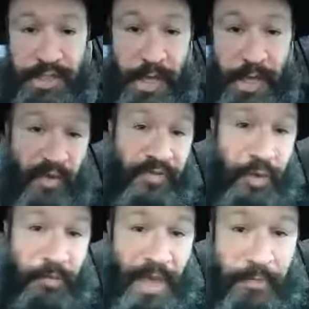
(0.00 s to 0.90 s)
Some of
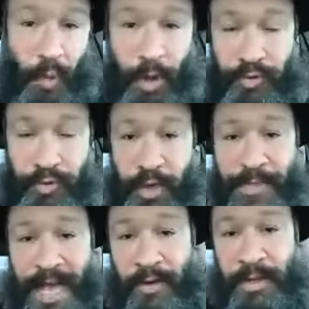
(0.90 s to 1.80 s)
you may be wondering
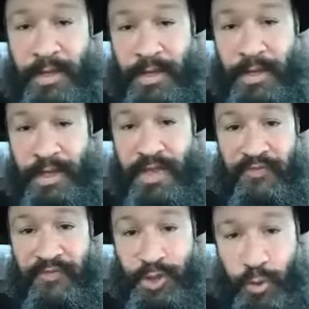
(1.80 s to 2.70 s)
about the
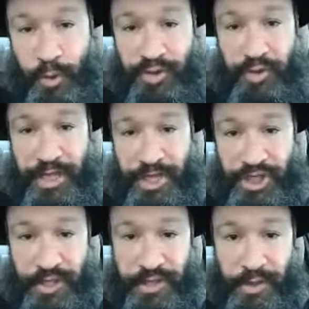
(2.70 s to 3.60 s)
different Jewish
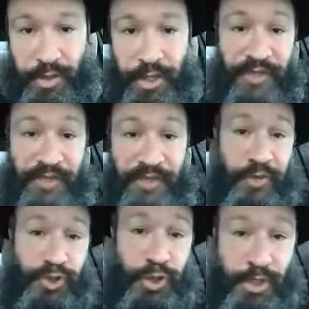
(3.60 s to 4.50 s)
traditions or the
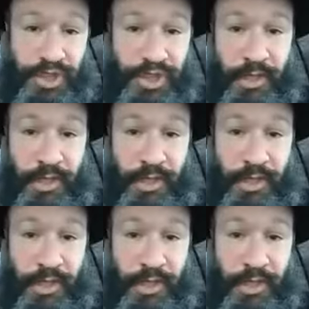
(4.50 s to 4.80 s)
different Jewish